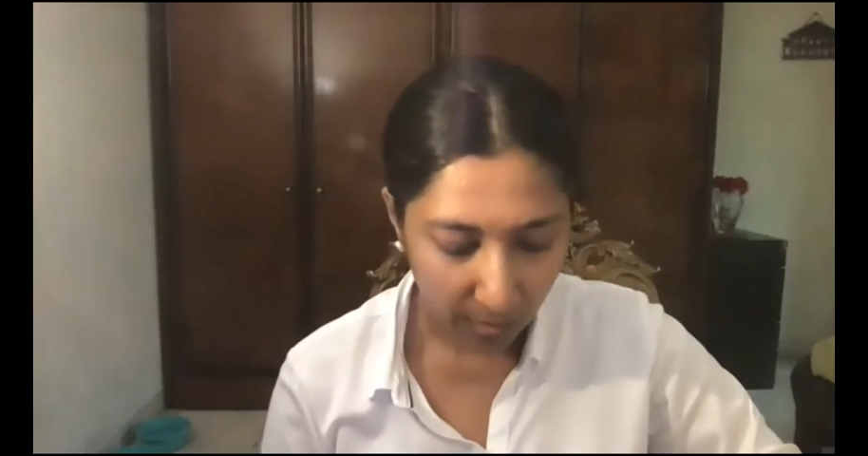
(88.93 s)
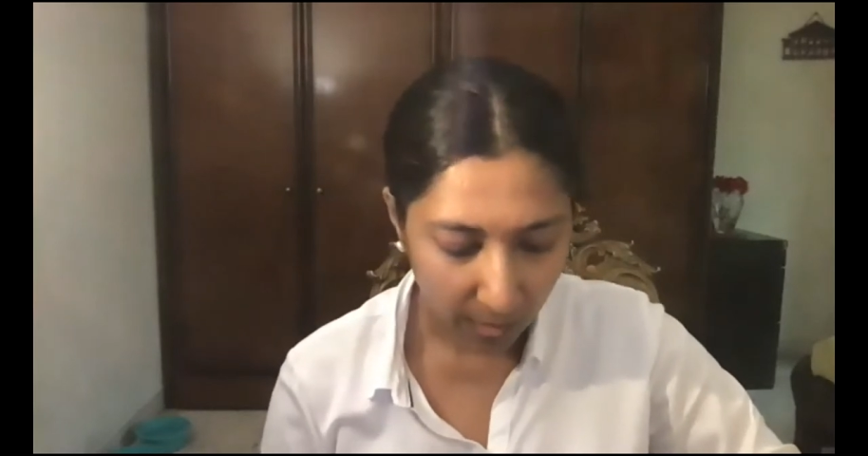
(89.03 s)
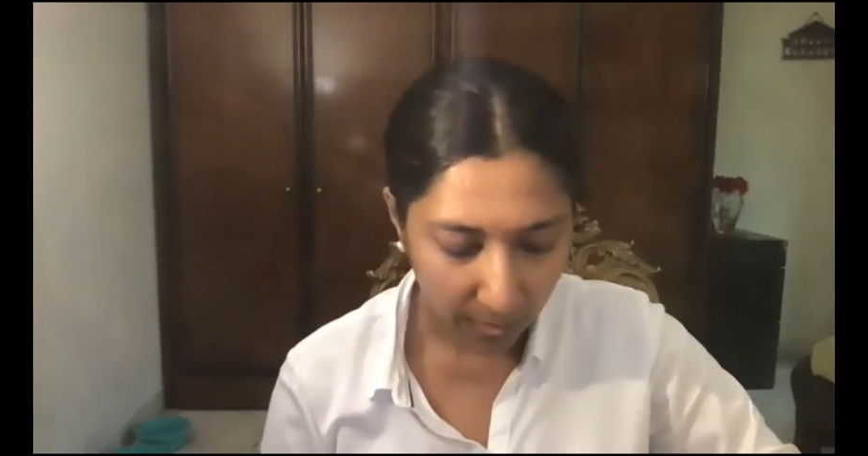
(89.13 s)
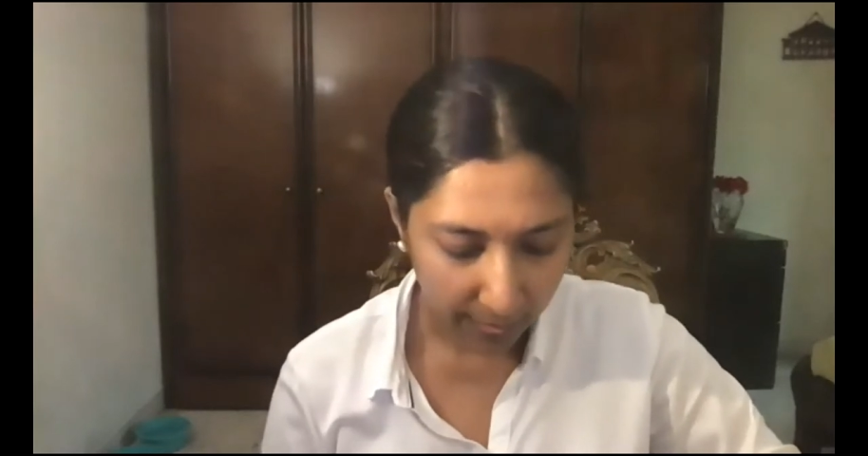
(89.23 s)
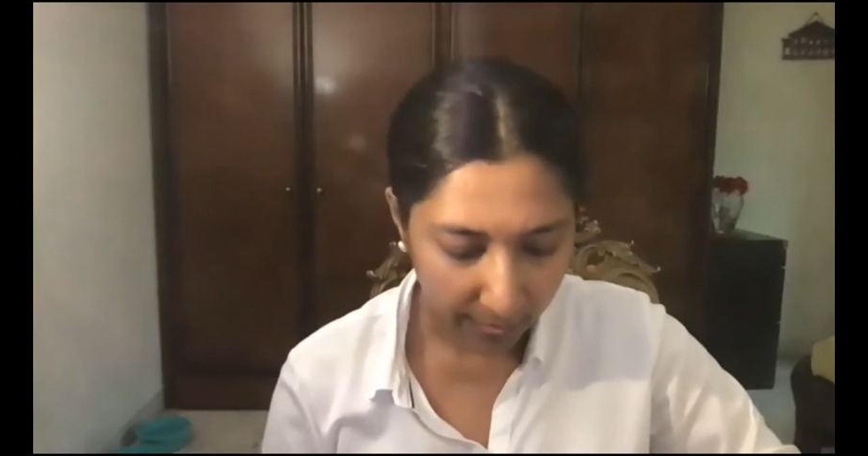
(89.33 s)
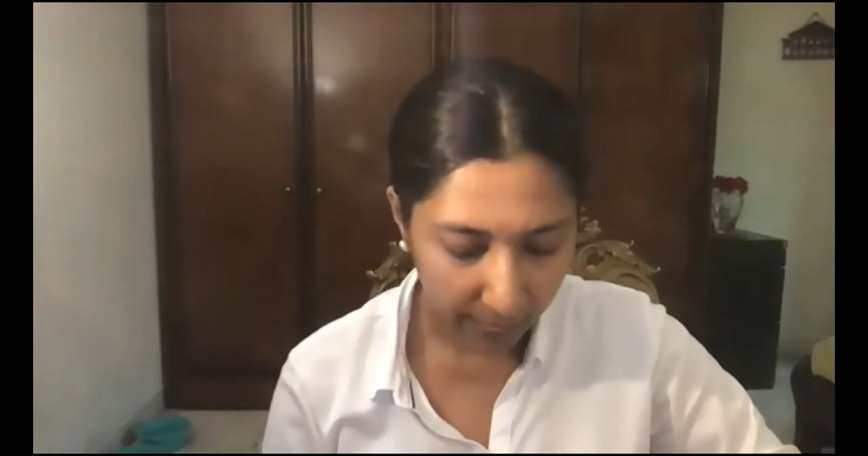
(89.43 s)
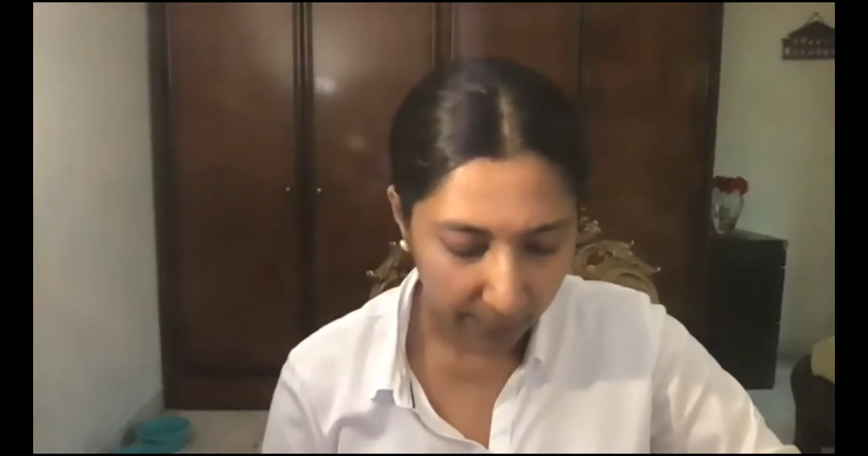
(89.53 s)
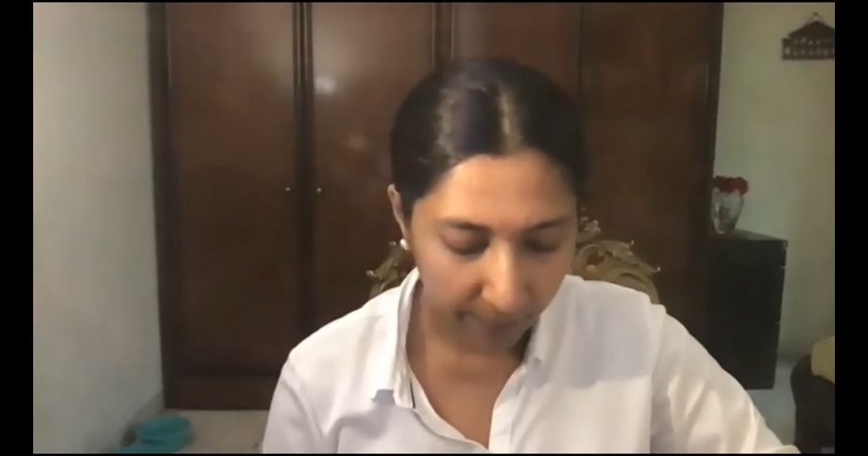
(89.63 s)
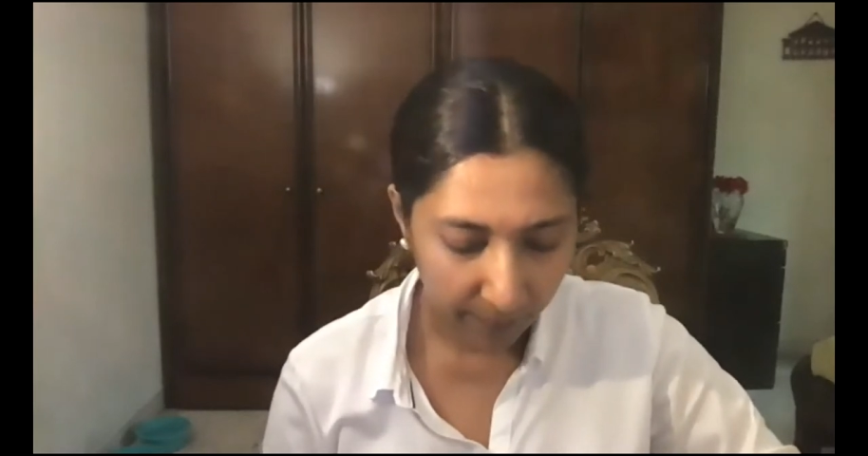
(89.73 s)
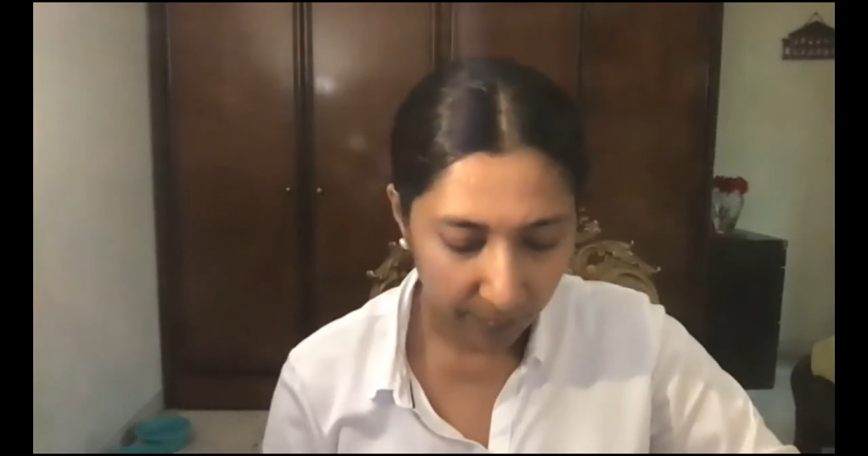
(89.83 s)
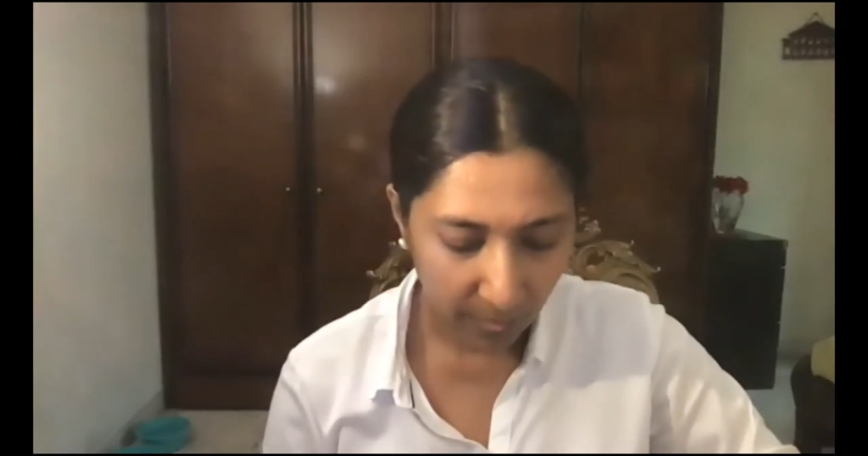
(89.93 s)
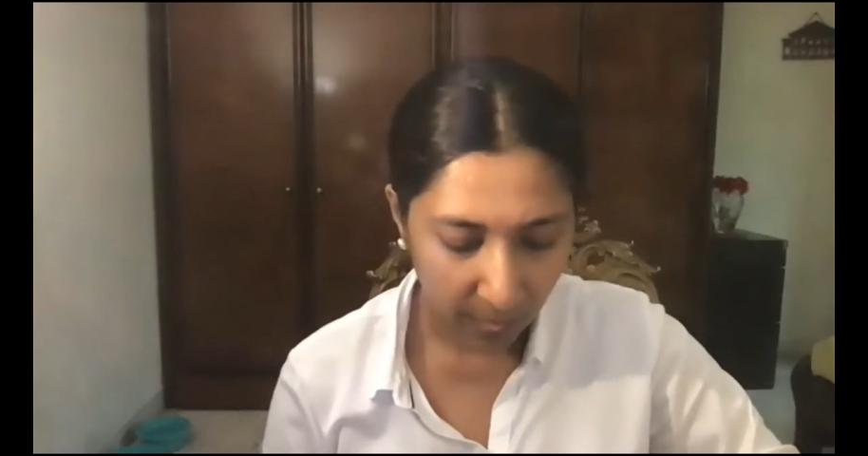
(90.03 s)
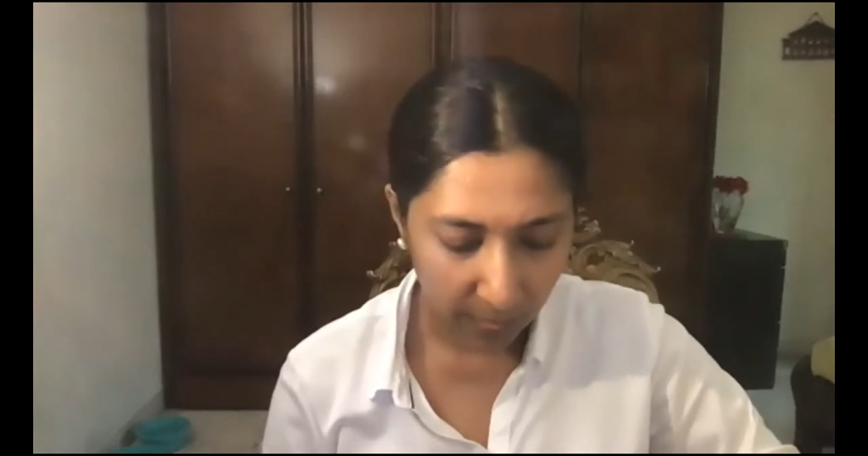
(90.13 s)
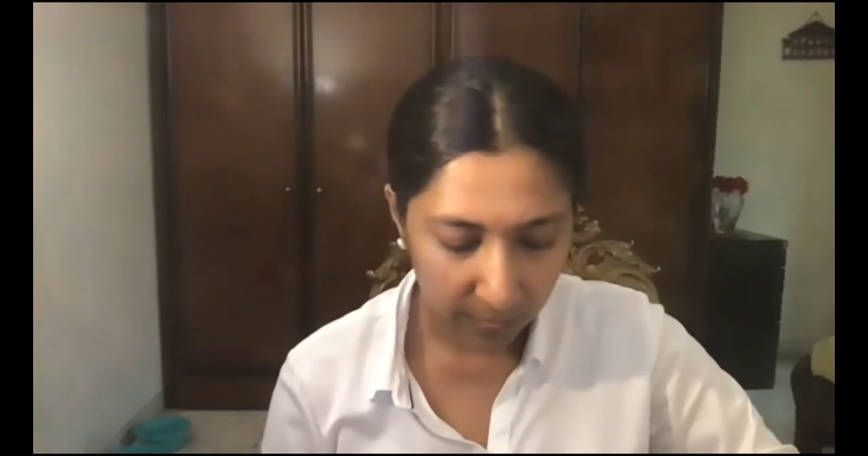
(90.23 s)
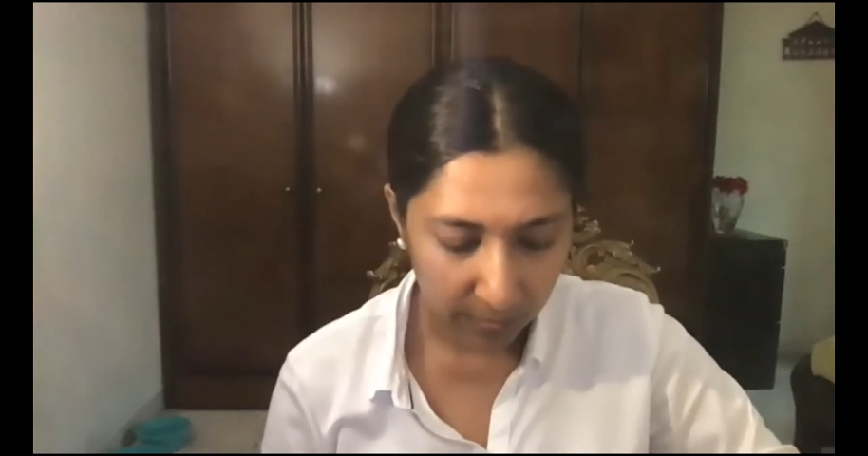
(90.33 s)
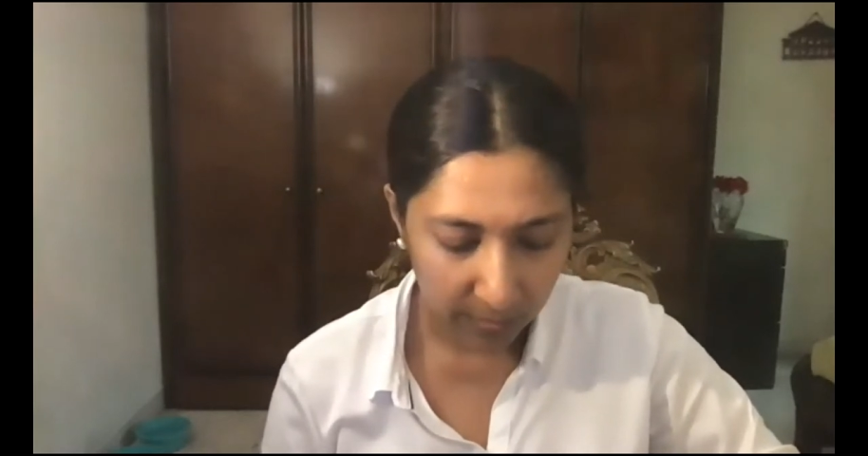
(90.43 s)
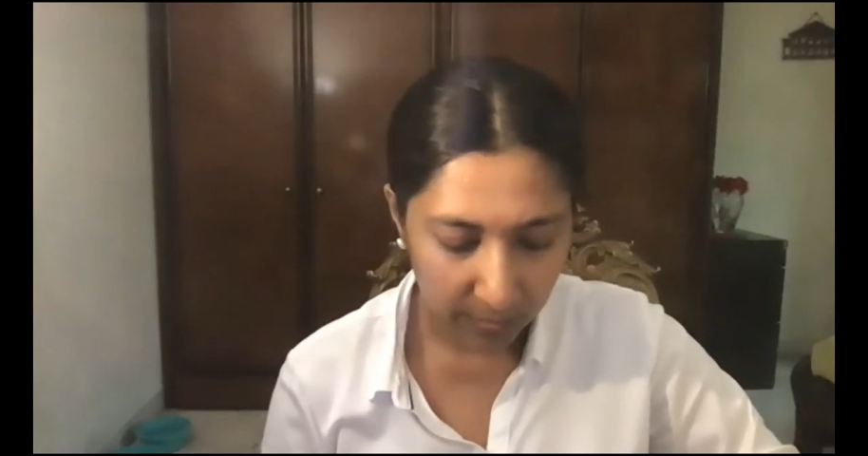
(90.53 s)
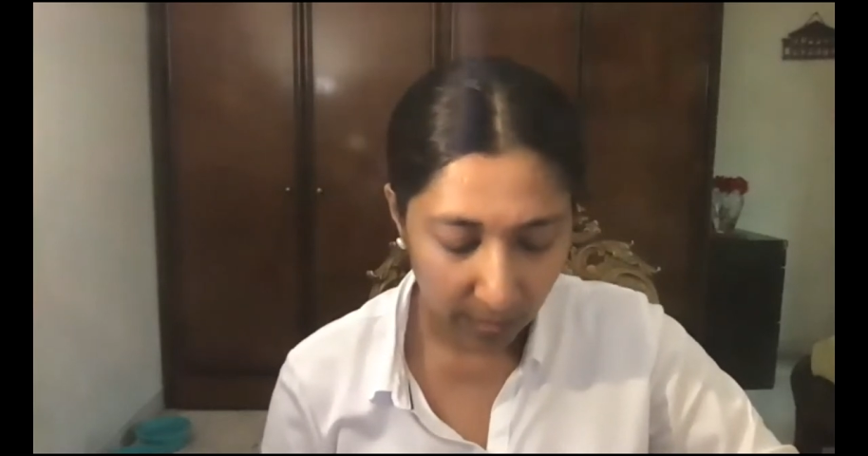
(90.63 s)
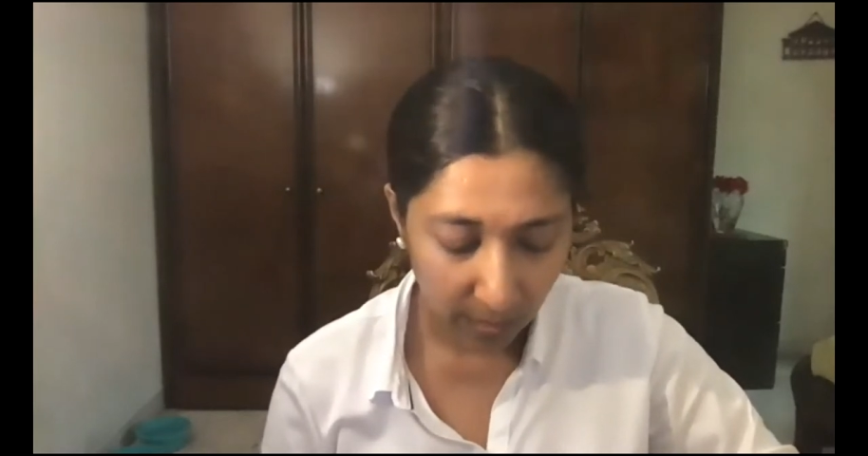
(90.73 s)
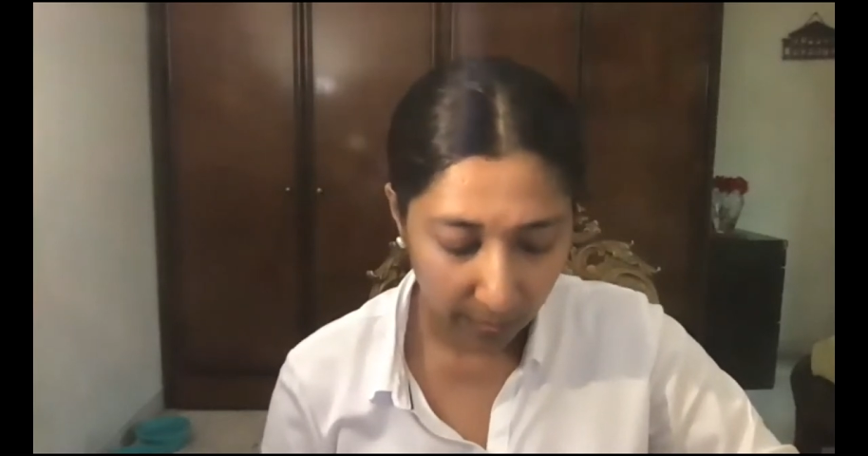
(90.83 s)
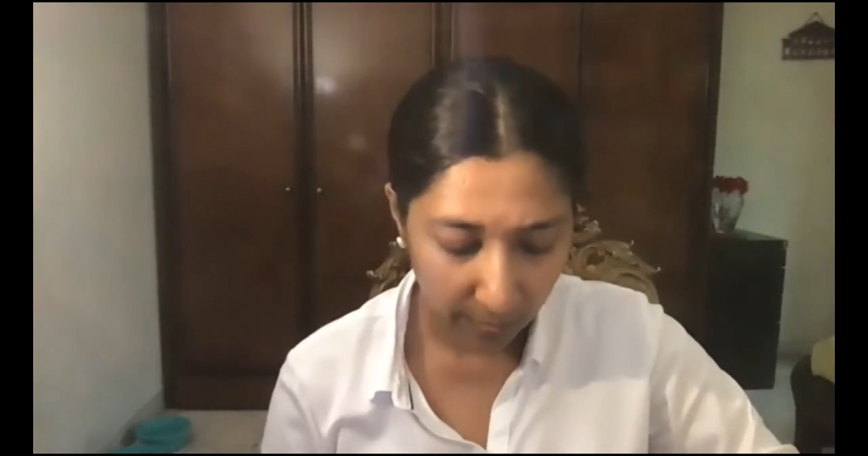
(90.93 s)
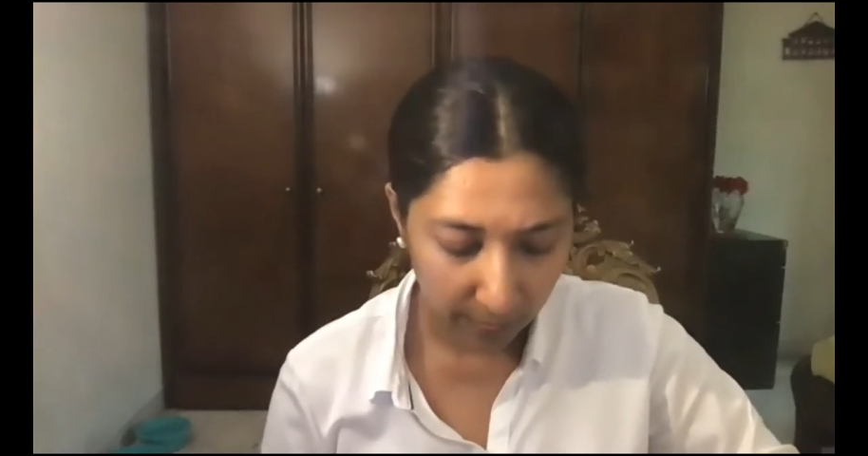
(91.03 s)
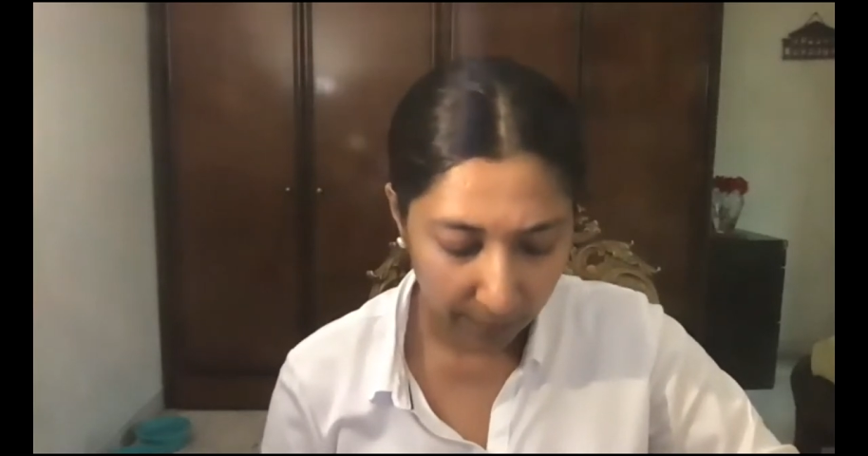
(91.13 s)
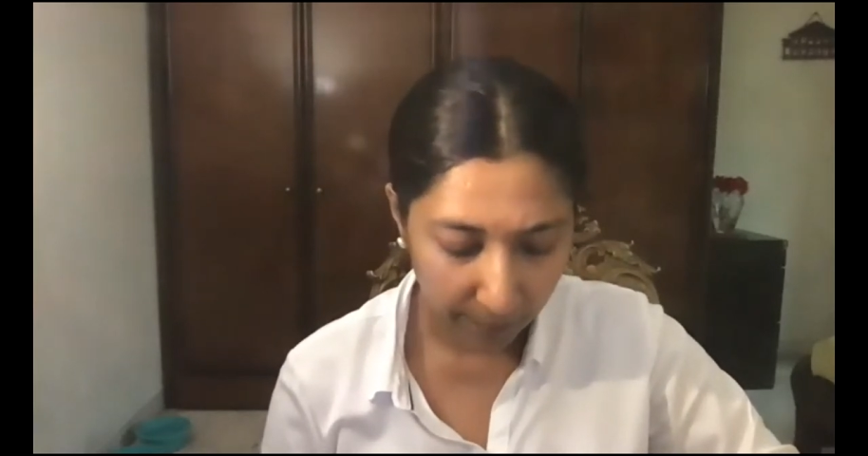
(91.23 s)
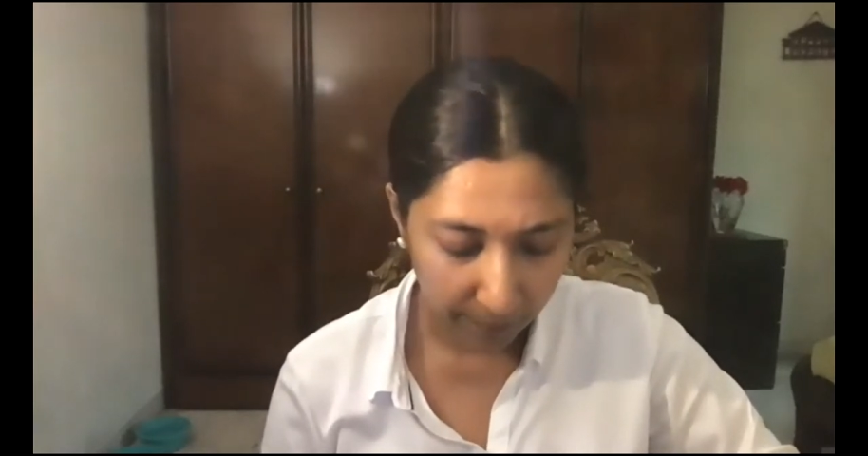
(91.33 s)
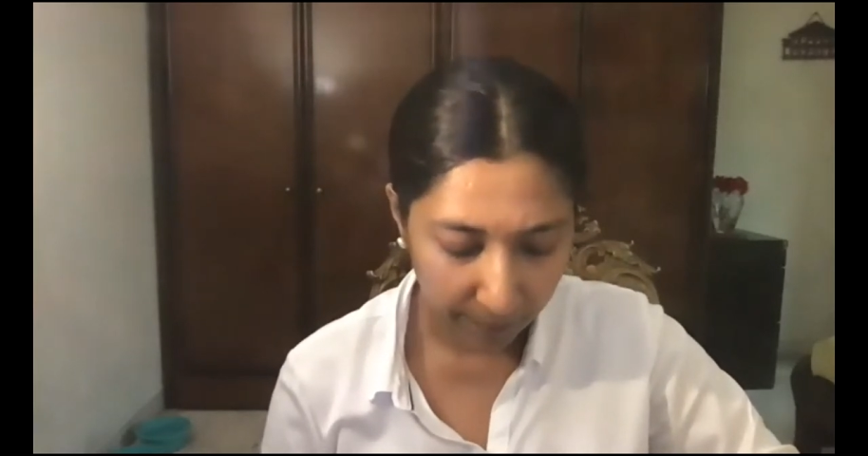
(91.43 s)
I am that I am.